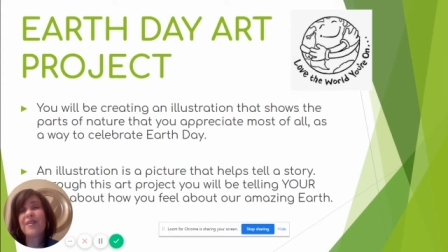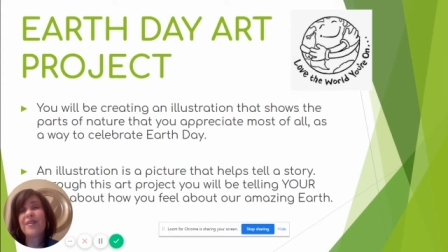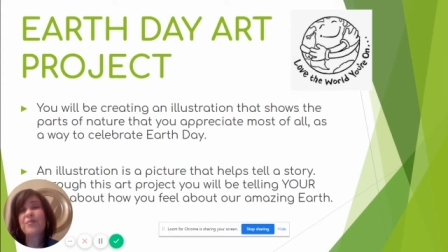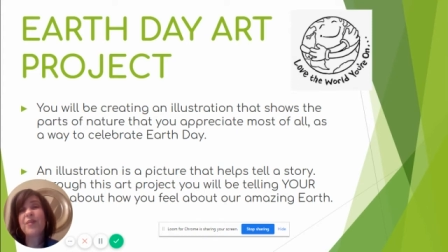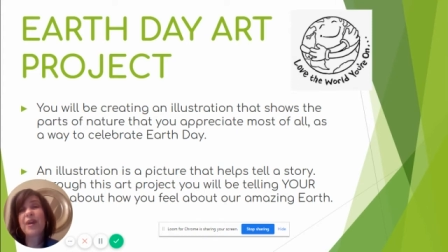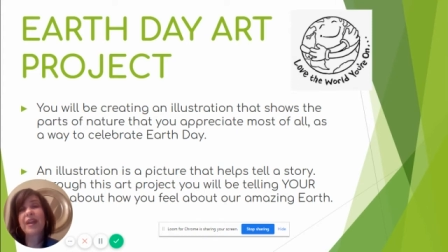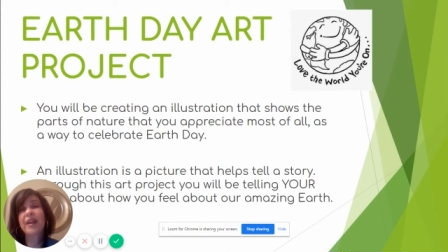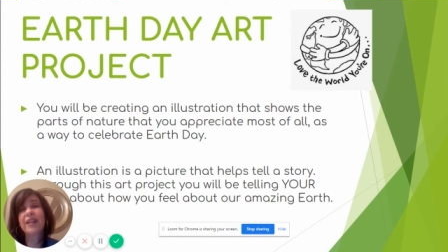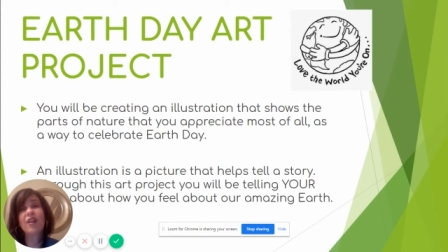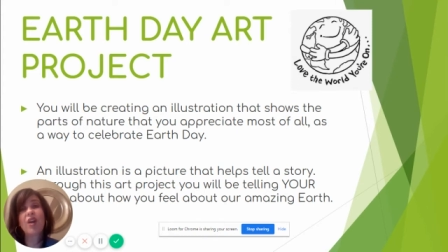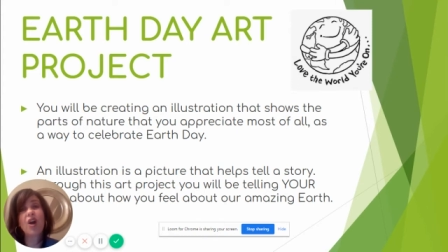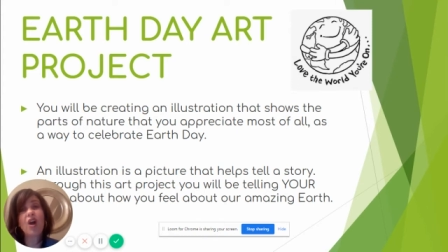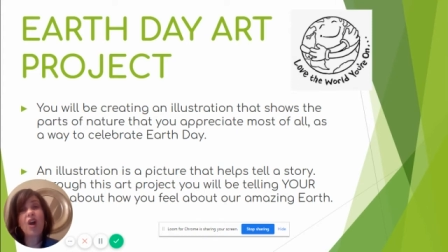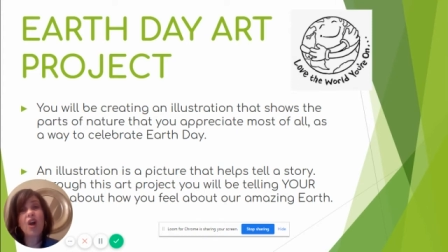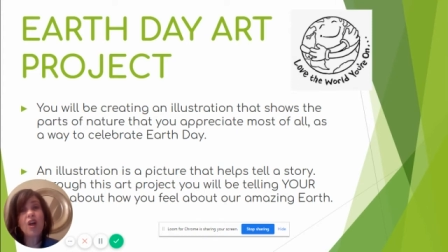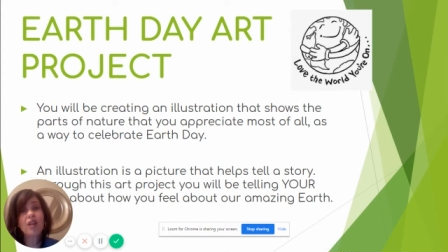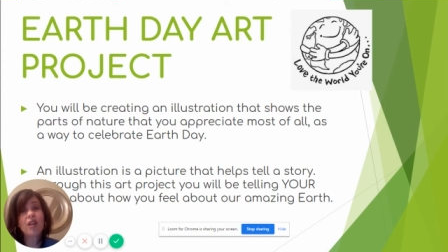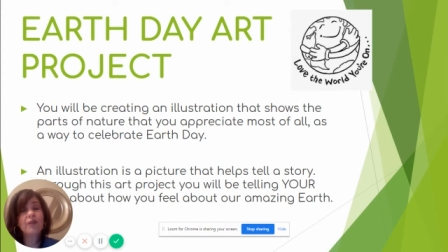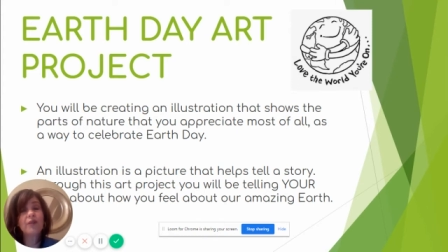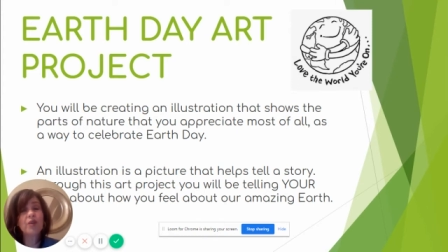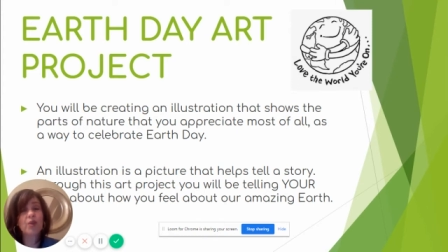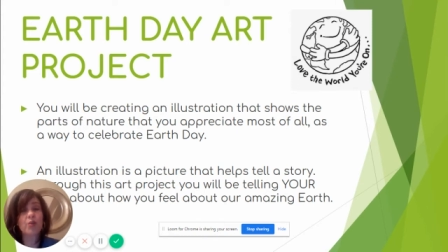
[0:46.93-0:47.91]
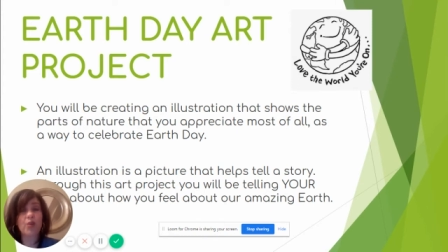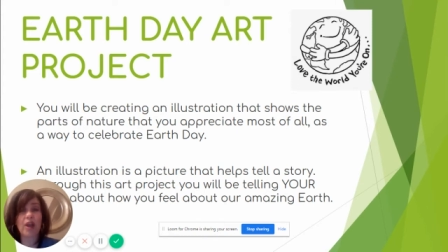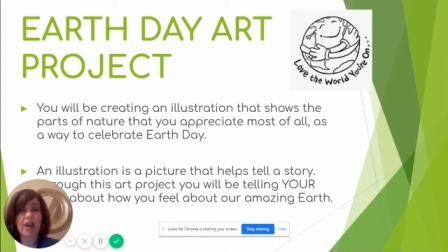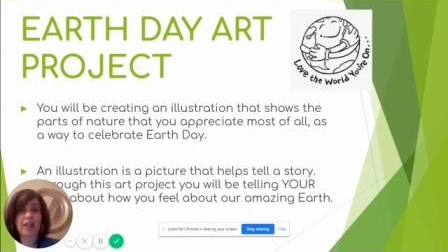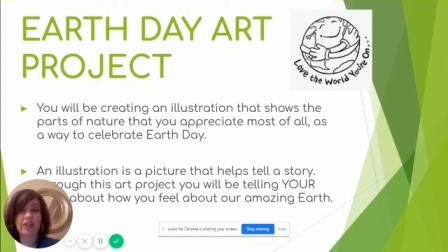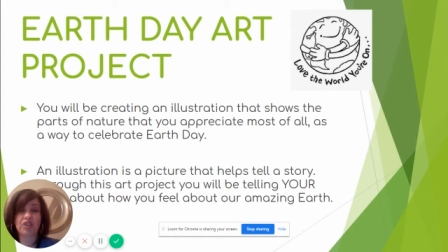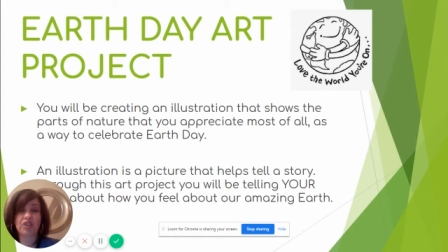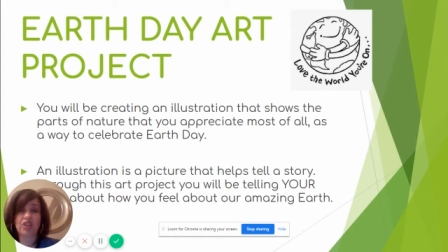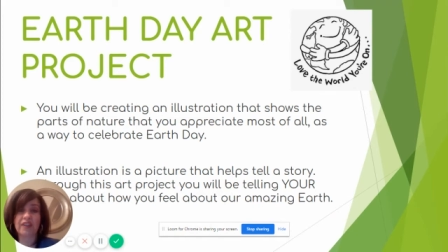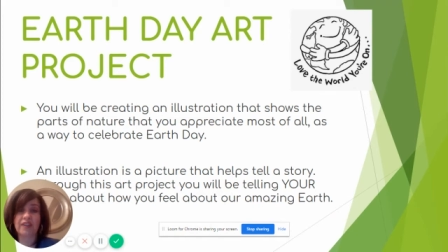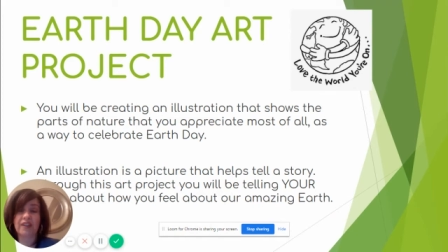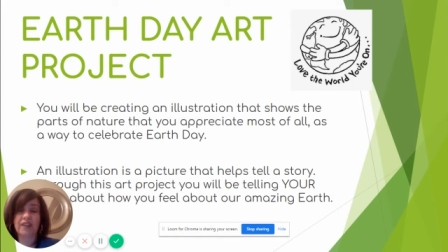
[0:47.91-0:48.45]
but all of the
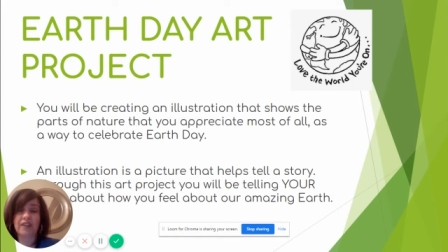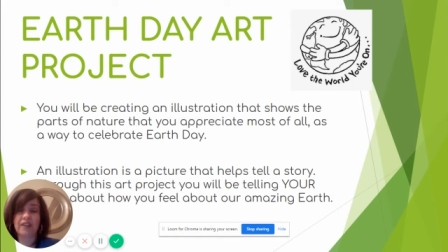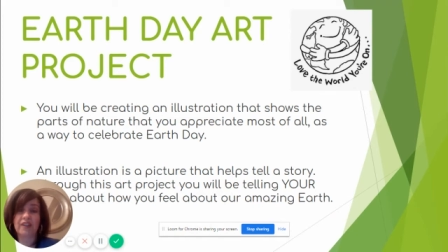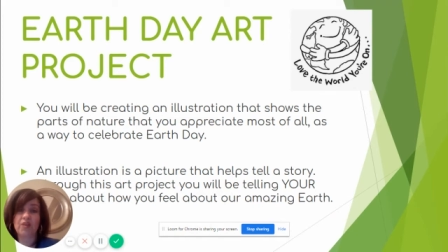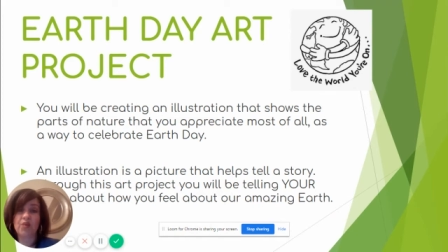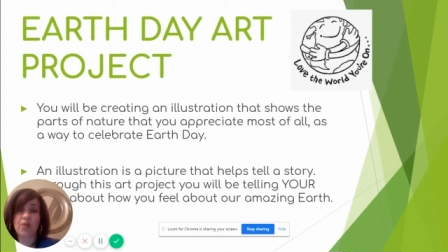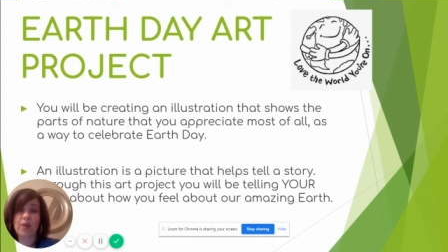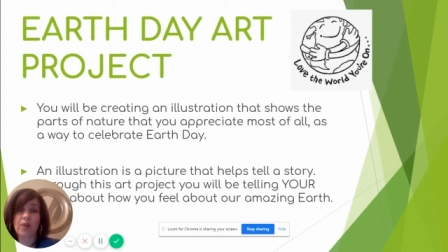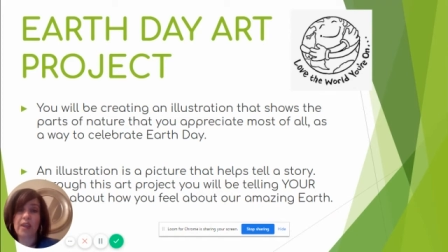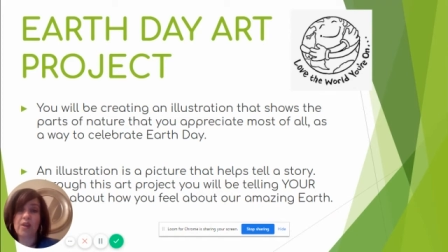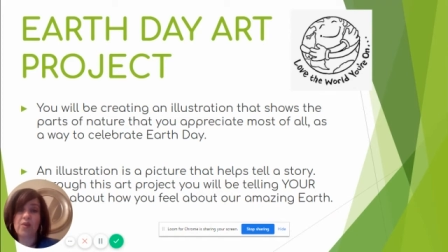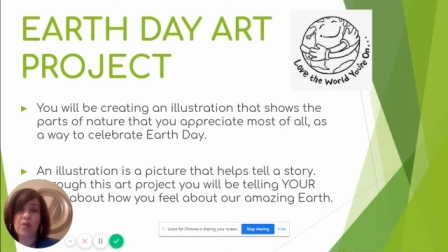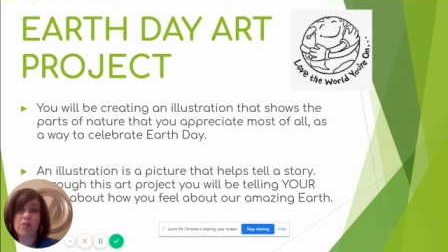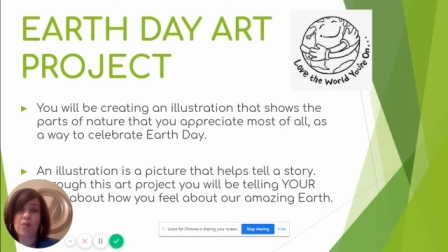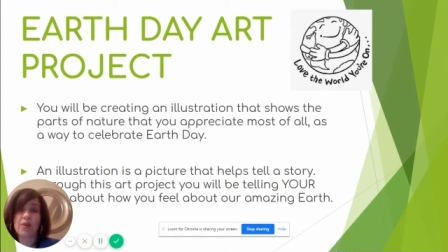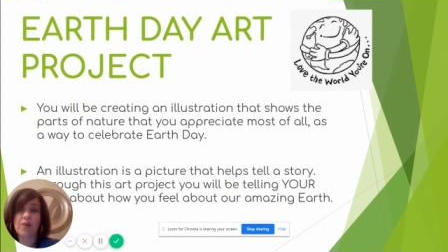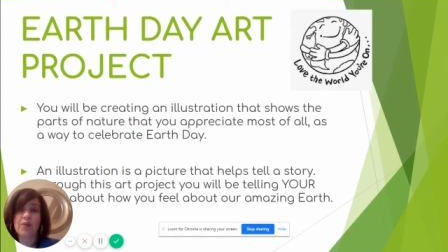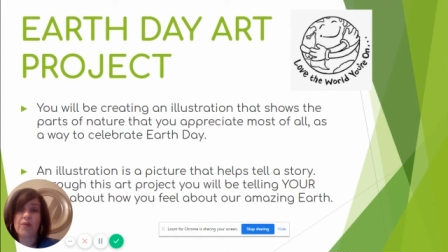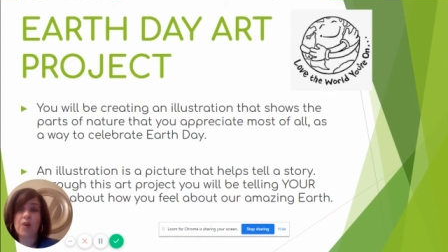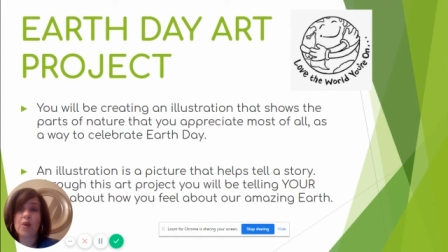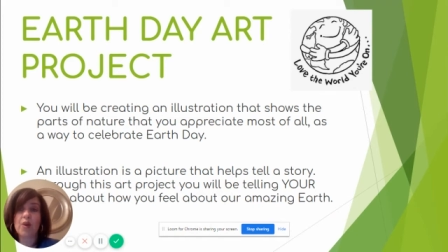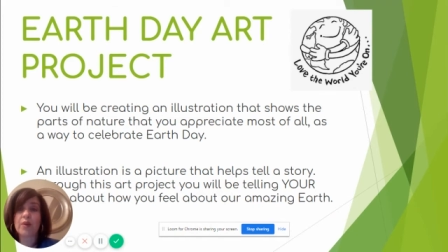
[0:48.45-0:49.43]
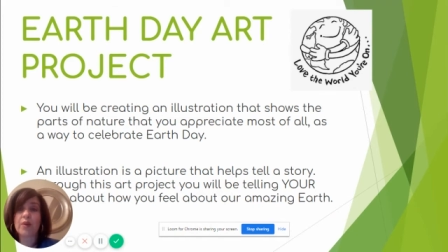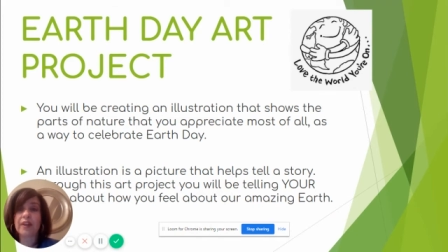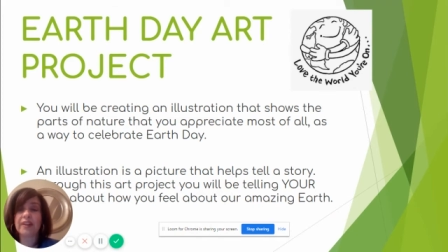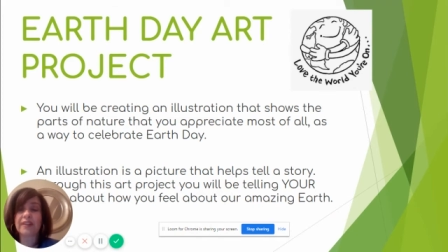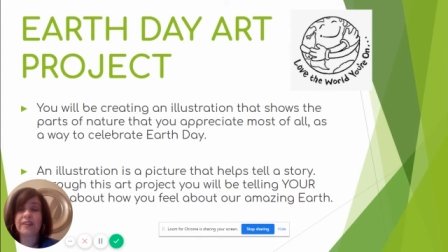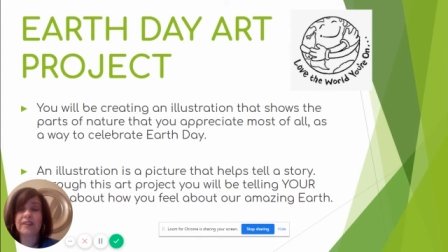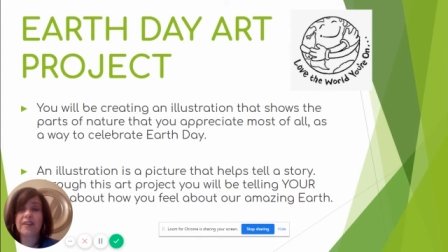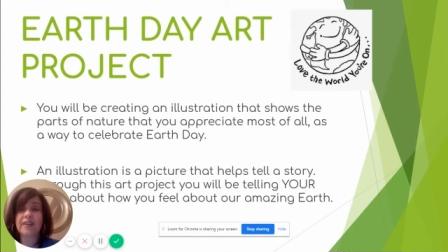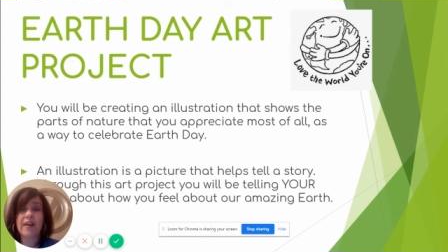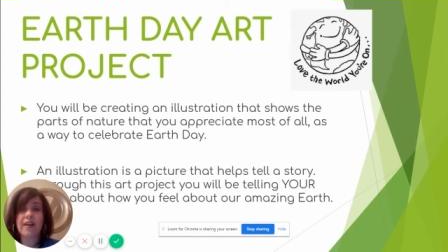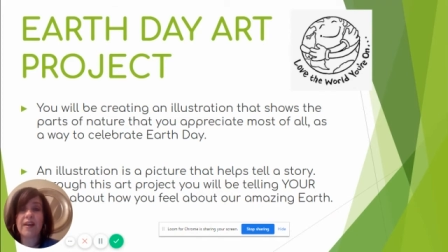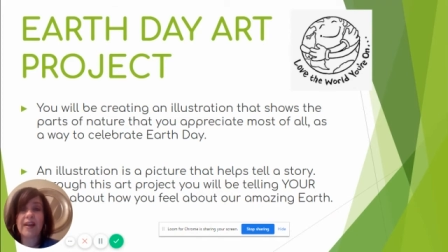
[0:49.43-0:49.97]
projects this week will
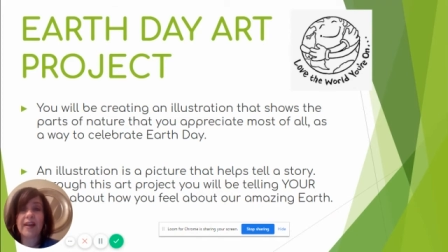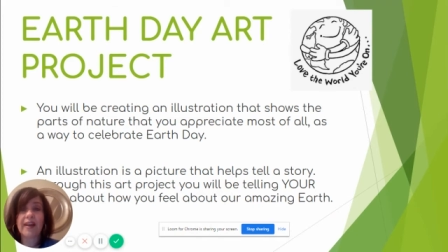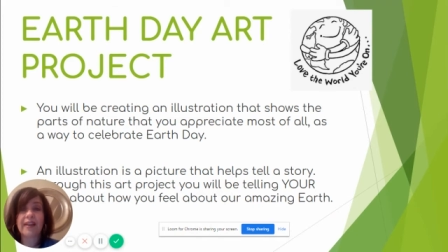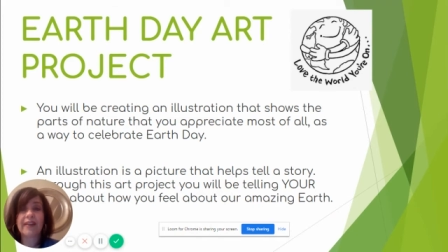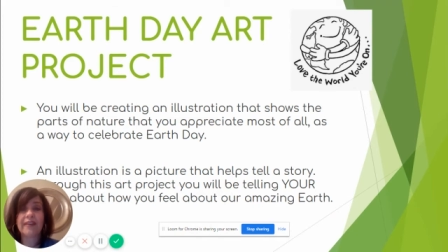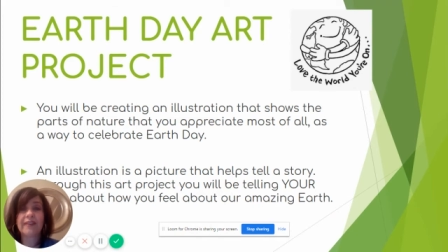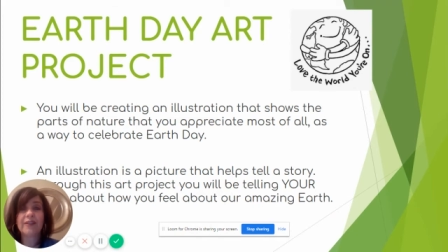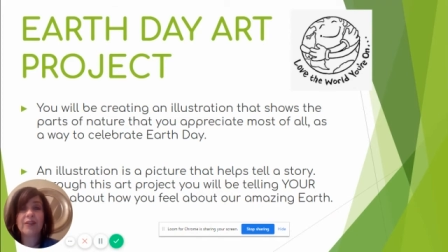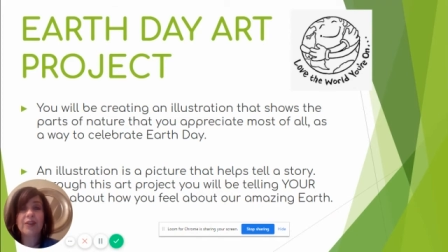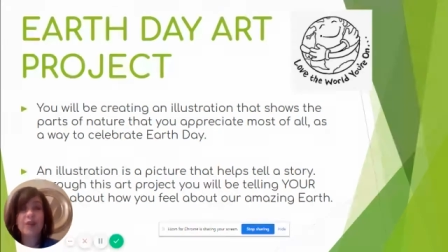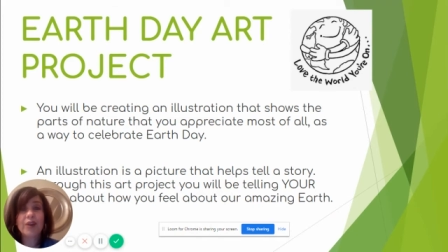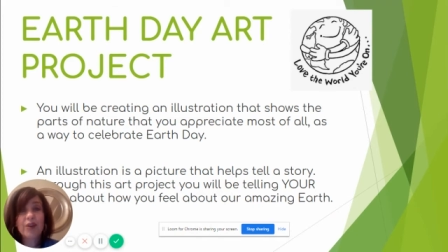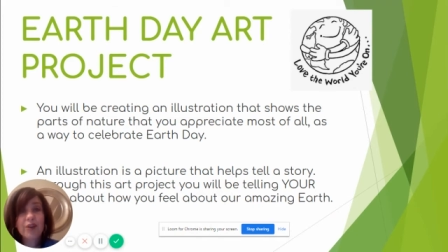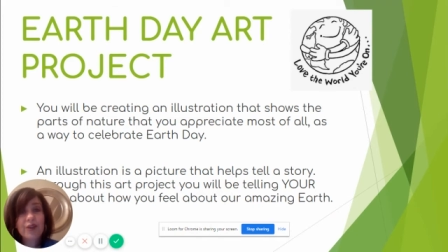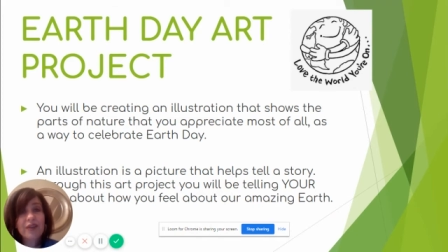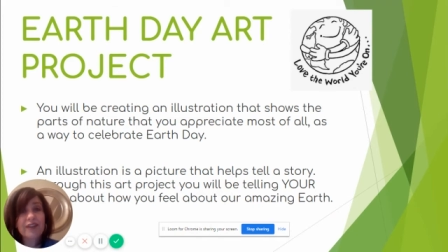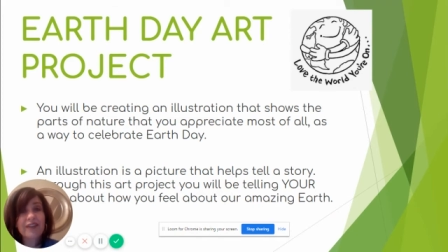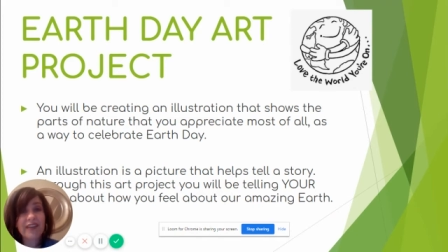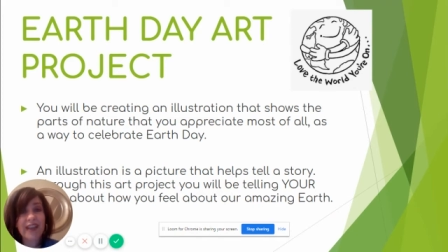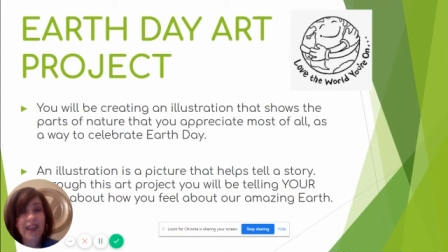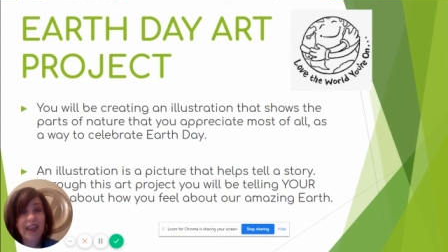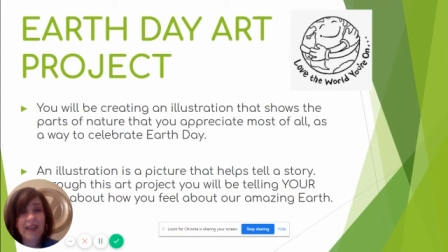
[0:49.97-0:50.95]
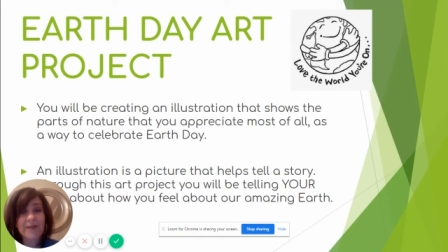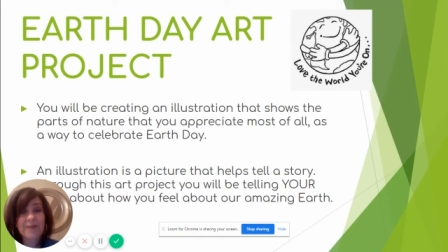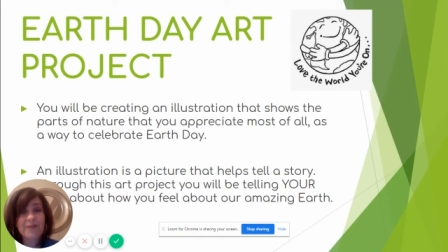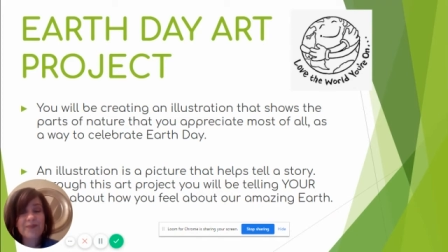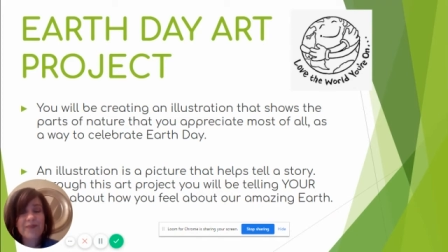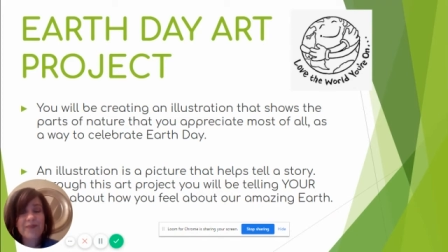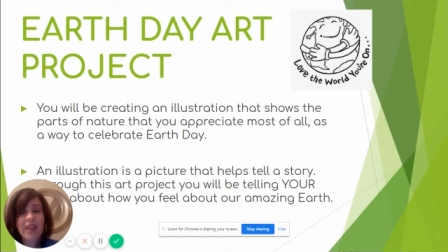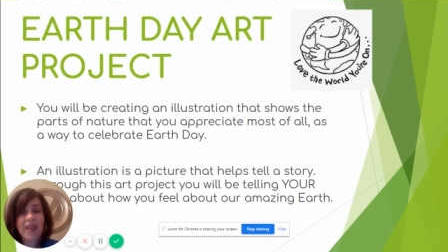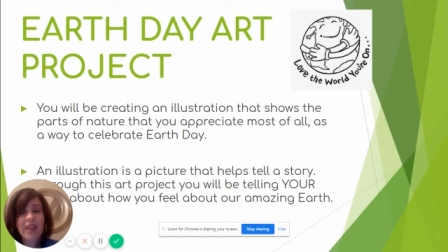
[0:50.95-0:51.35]
focus on Earth Day.